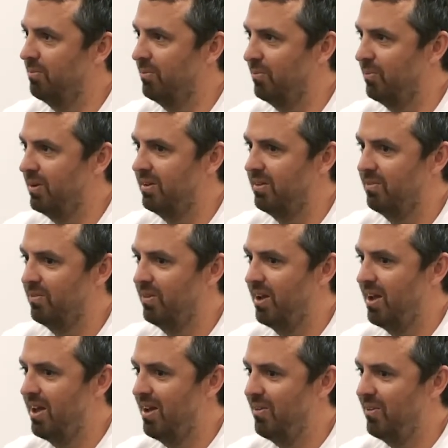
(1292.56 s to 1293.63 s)
We
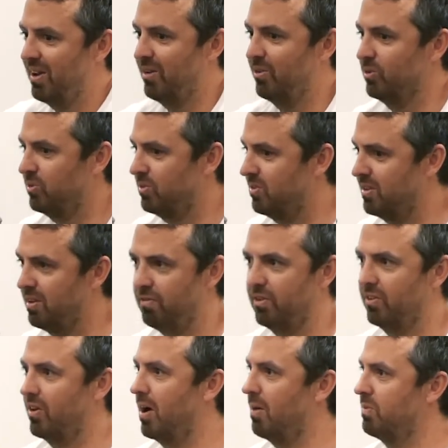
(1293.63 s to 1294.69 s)
get all
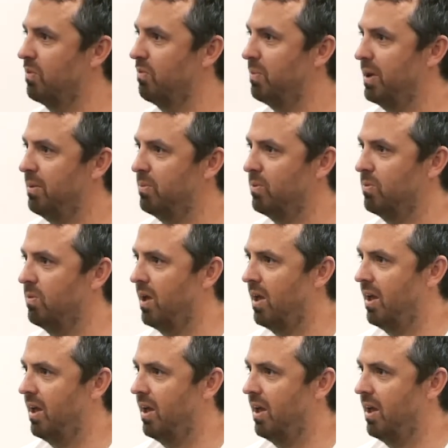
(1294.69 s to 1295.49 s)
different types of people.